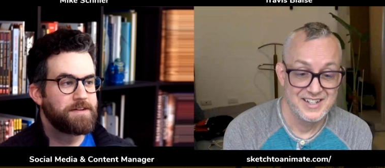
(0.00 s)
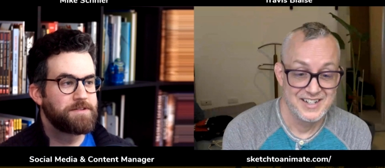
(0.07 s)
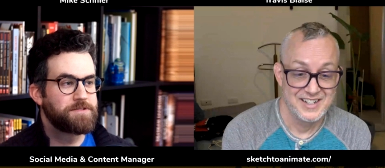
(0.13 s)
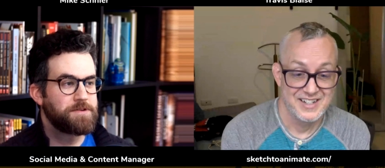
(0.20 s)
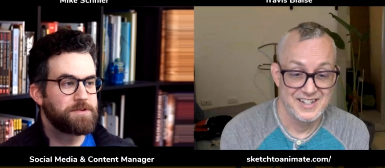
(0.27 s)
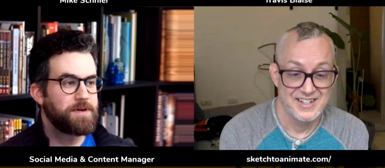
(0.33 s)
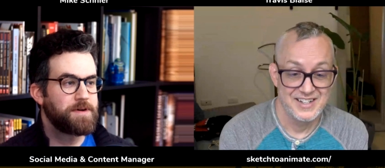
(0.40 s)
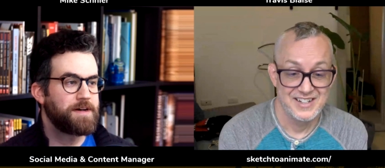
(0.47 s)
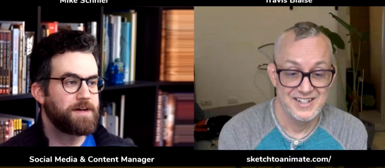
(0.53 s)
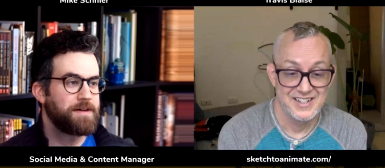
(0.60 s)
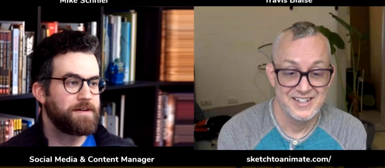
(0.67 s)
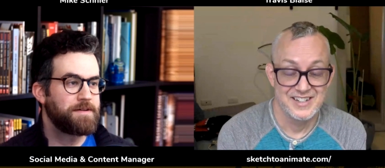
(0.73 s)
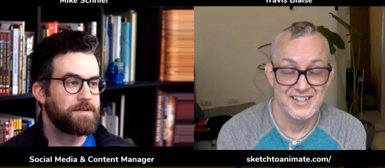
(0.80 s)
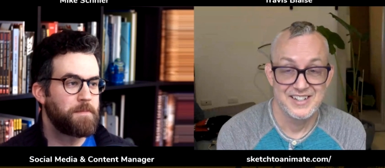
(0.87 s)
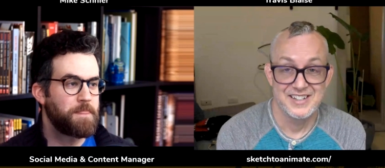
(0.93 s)
Speaker 1: So
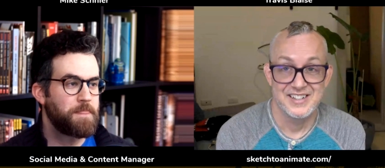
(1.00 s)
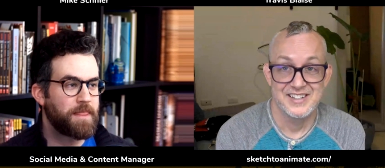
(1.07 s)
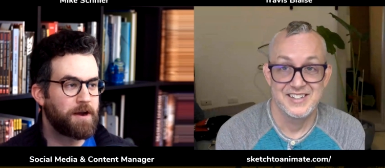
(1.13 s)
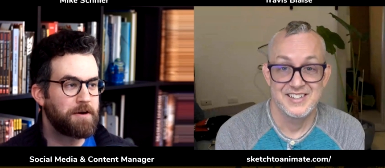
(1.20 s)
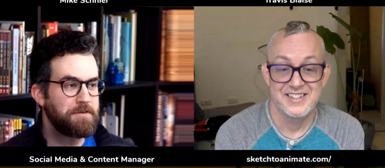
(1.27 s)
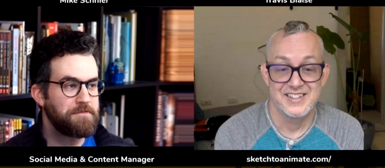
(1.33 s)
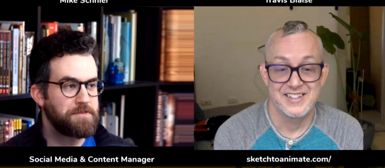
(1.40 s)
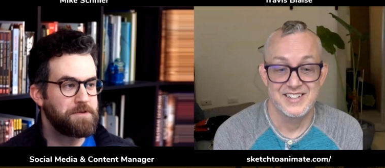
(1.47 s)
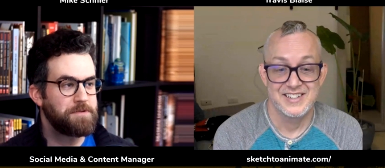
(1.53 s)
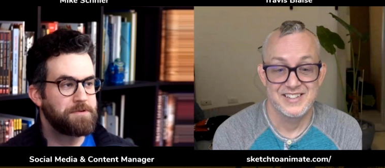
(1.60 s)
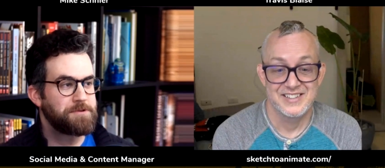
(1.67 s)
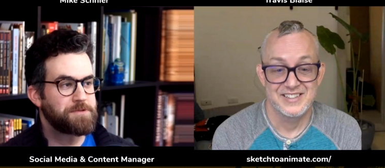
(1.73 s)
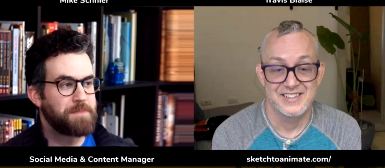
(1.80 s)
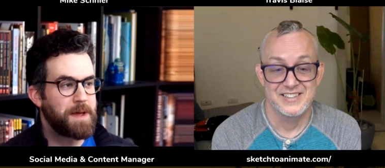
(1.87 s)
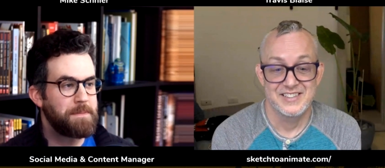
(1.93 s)
uh, our
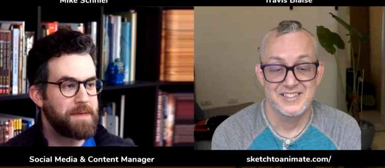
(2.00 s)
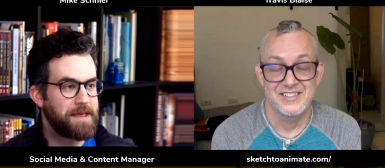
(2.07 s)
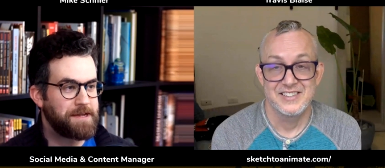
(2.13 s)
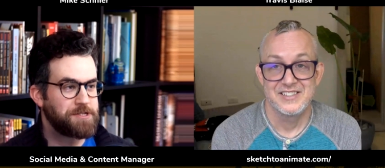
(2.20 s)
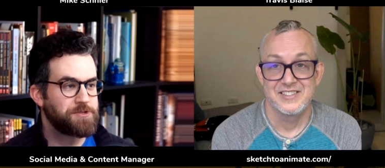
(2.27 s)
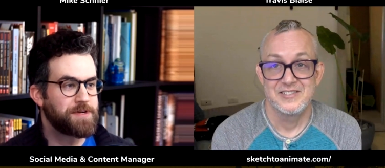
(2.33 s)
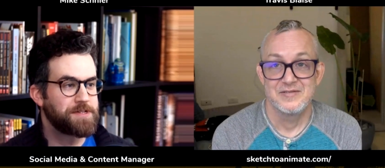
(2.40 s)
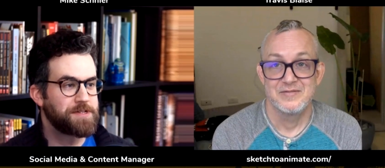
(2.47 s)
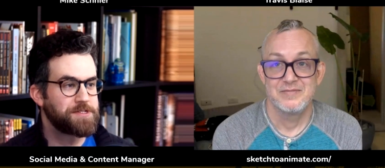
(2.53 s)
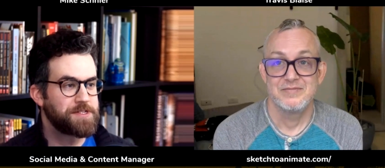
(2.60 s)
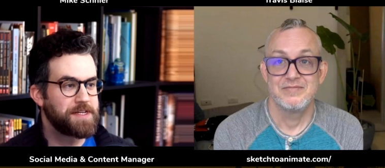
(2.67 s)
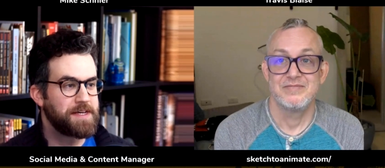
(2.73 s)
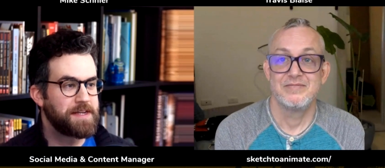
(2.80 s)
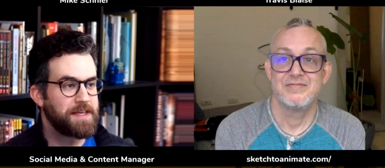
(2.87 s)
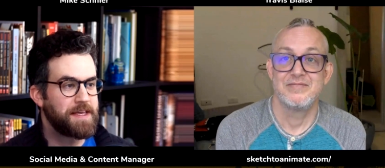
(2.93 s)
viewers might be
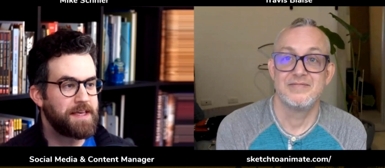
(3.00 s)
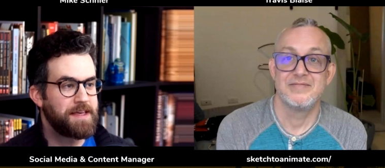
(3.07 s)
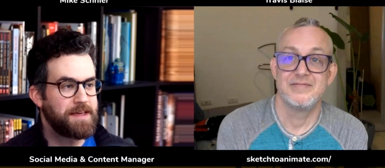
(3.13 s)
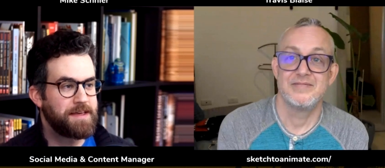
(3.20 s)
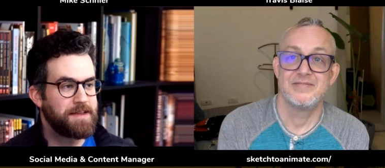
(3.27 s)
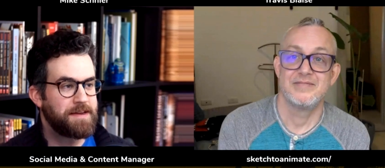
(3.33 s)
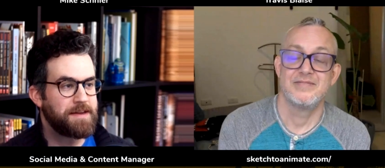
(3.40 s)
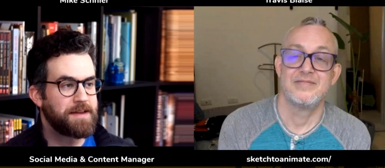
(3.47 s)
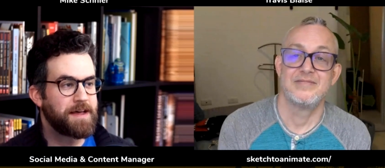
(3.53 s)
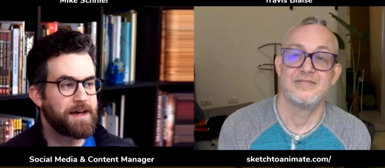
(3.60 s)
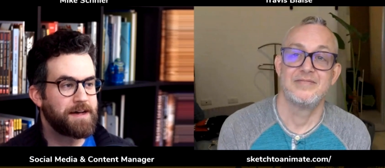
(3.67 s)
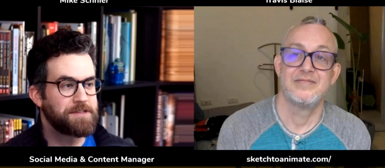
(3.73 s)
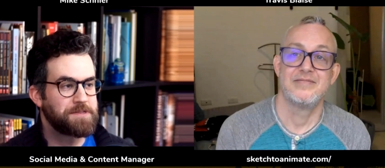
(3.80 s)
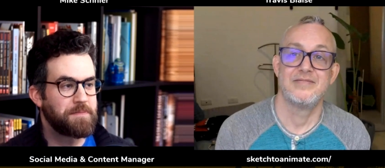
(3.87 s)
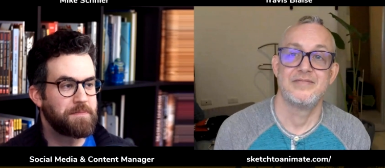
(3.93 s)
interested in
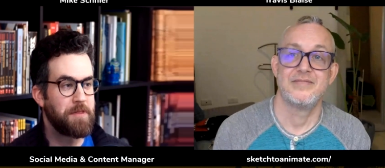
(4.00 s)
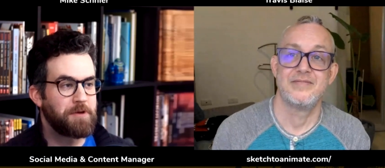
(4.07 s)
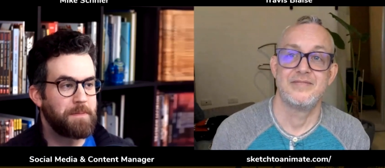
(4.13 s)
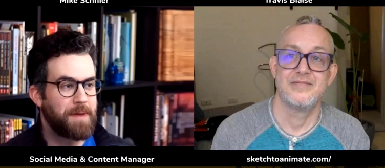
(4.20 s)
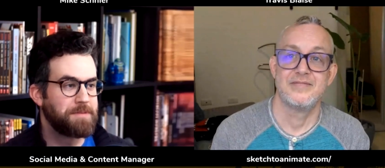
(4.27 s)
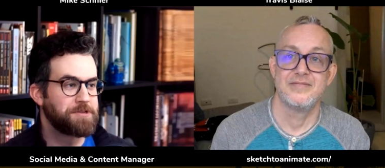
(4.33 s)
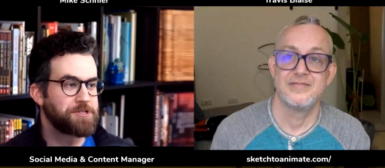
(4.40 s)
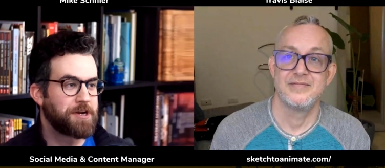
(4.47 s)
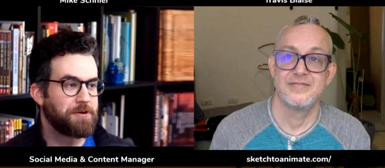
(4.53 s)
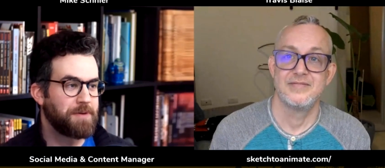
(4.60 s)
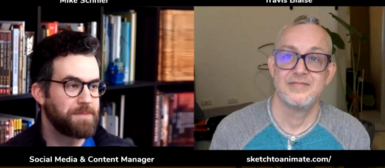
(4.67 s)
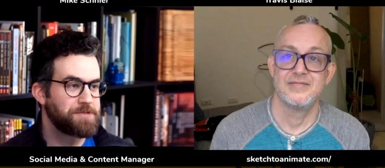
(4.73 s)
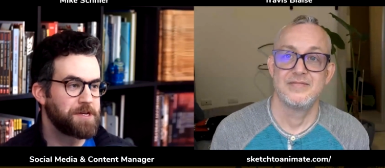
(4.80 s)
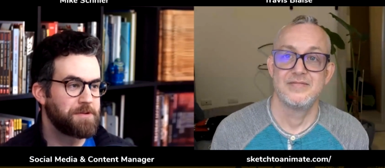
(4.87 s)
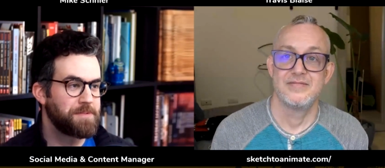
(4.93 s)
uh, something we published on our
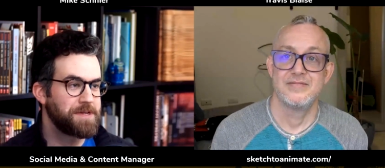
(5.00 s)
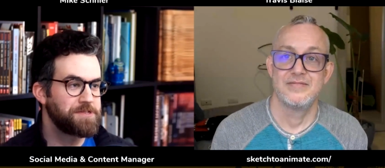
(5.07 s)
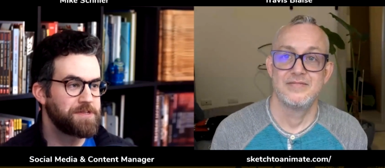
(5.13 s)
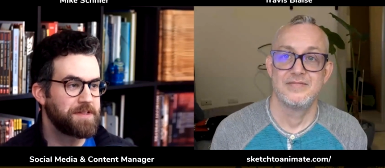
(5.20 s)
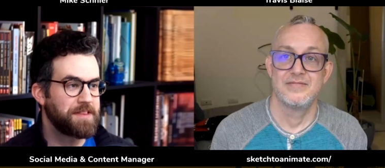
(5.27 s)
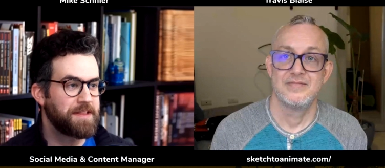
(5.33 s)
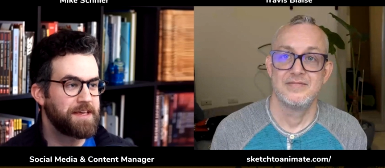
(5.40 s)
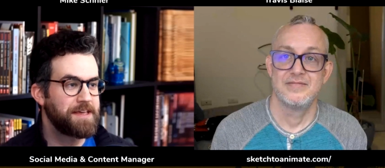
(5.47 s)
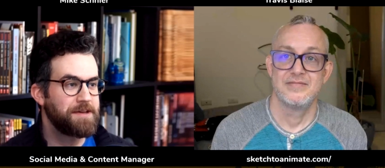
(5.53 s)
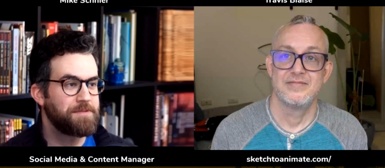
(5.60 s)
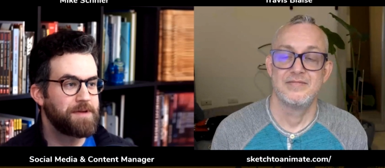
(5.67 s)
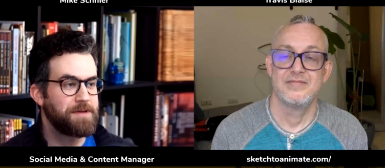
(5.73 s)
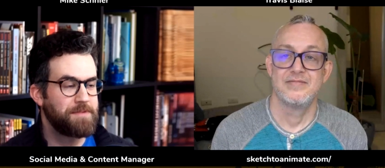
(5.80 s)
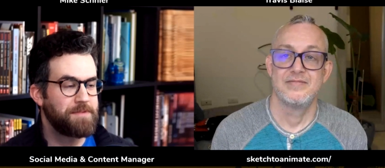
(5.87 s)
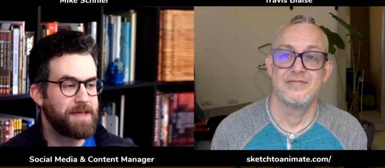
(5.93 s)
website recently.
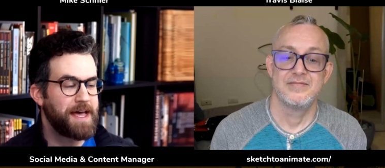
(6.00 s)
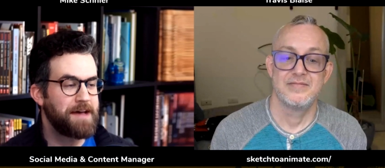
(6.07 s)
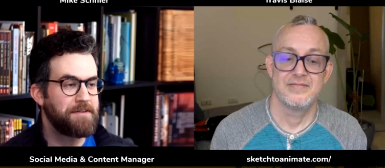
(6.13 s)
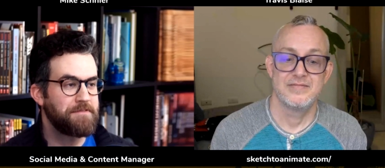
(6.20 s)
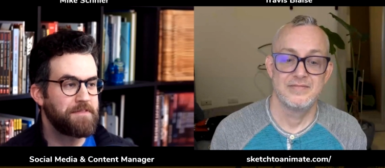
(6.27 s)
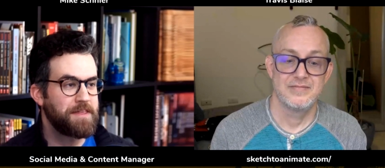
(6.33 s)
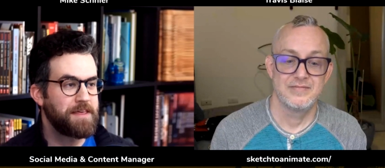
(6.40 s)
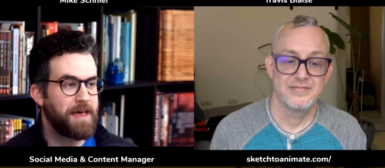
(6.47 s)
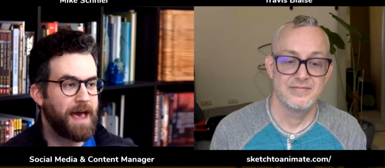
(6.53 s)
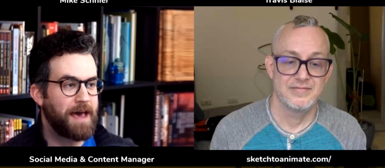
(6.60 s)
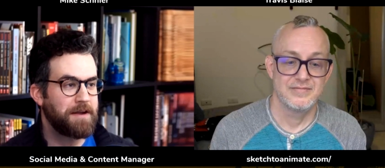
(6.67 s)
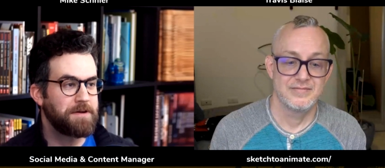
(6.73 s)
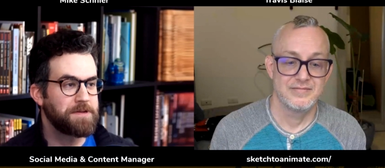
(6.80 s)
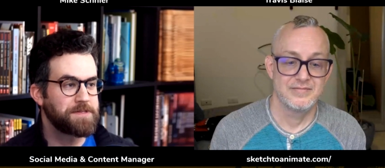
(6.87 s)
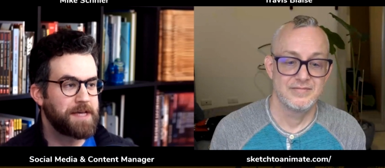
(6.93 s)
We, we have the
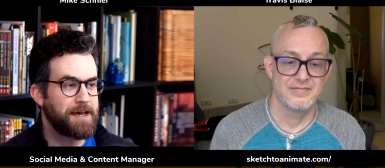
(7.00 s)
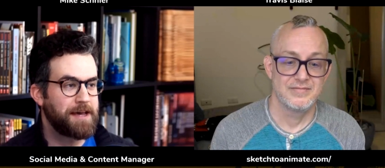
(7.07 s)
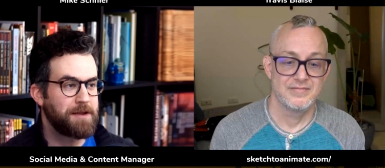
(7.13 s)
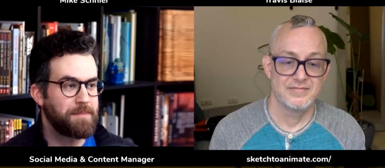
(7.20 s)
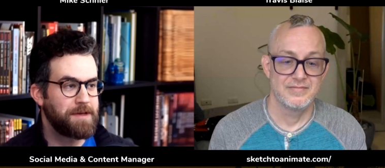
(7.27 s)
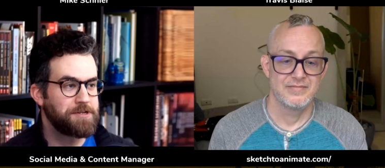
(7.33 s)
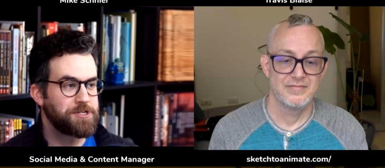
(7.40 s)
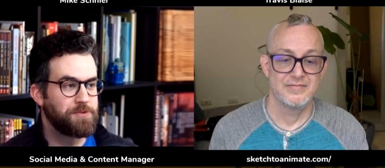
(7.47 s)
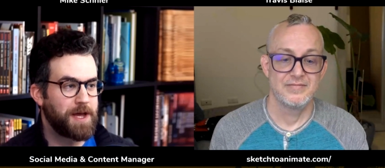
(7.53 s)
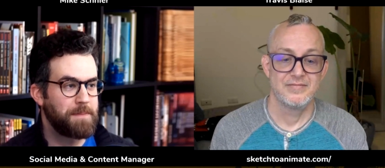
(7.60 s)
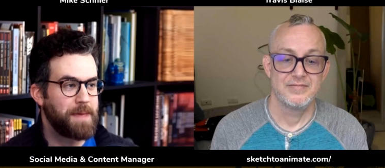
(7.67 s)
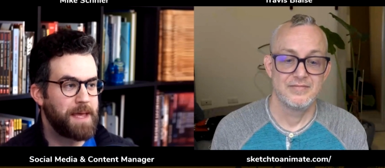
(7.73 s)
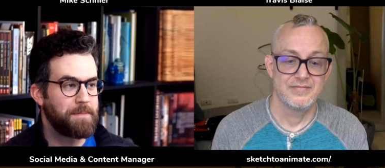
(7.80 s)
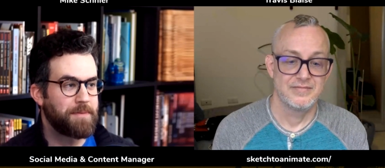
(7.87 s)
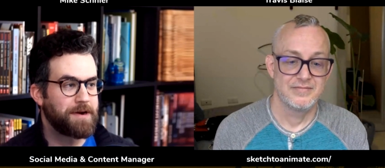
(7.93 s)
adult animation
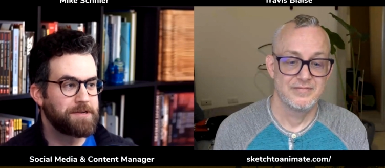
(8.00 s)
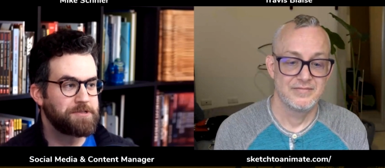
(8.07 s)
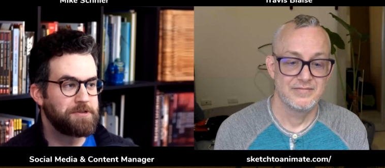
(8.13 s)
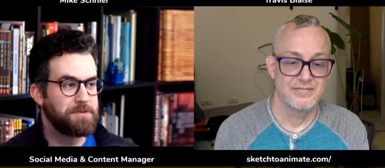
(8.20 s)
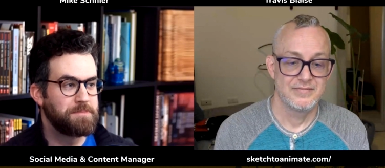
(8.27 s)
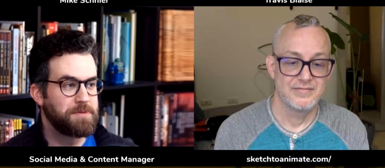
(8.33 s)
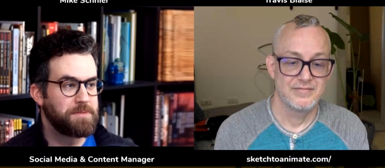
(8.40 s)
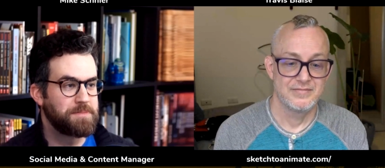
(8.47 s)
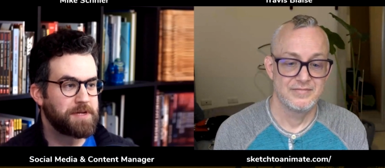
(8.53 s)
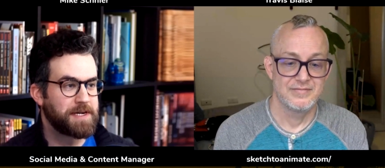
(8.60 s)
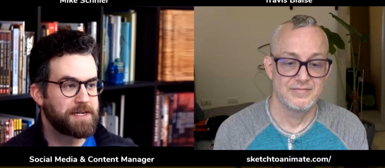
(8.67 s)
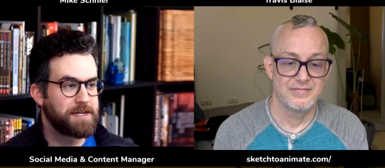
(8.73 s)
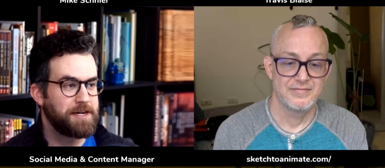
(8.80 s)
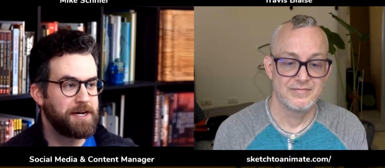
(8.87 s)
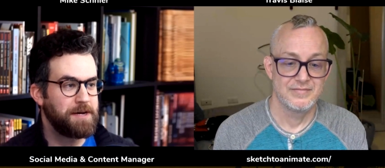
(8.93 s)
white paper at toon boom
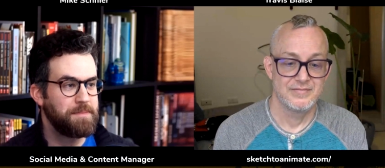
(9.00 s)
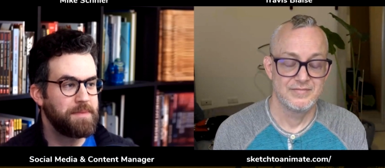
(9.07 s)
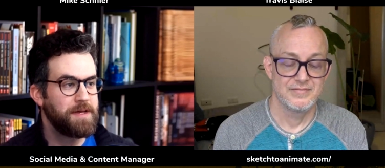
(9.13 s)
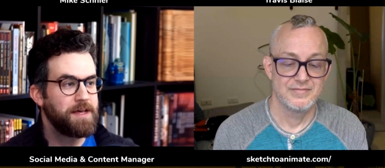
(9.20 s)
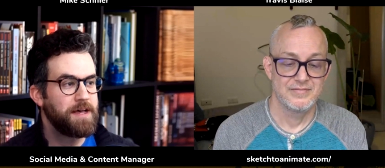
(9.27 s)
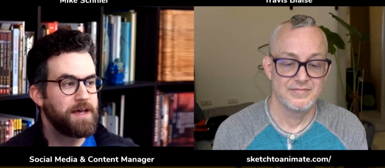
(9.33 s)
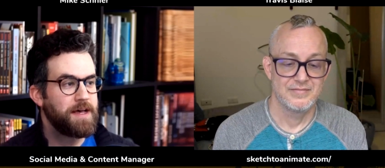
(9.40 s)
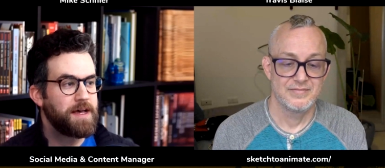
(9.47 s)
dot com,